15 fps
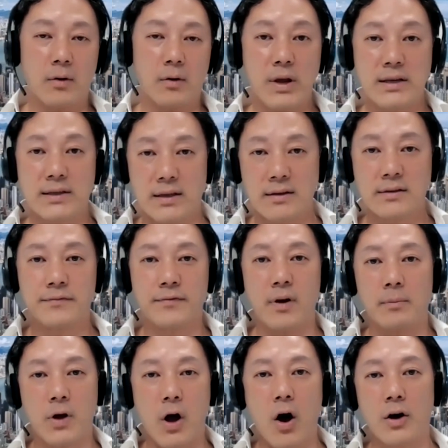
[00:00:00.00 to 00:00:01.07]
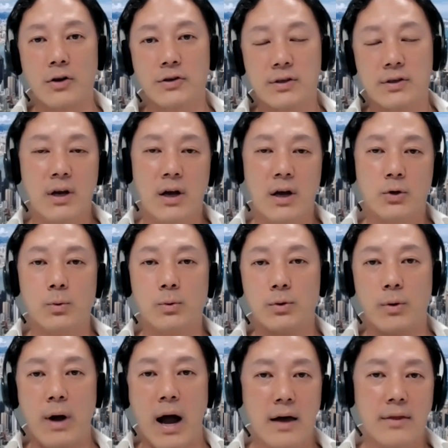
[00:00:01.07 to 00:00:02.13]
reasons, from costs to
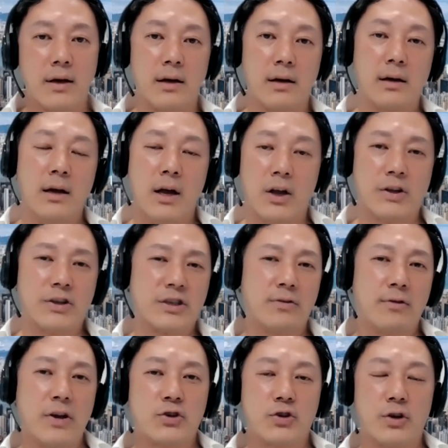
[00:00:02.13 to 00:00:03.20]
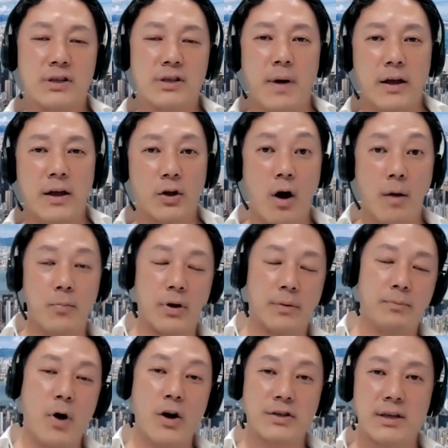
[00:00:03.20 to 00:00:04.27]
other considerations by the
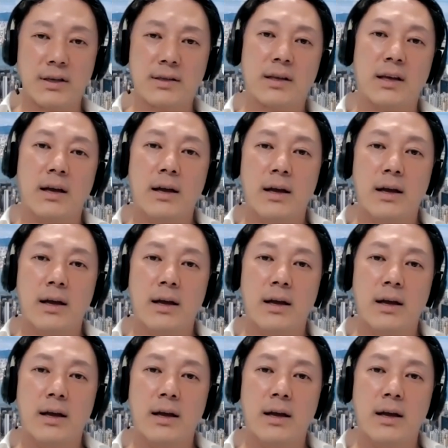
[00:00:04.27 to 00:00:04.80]
corporate bosses,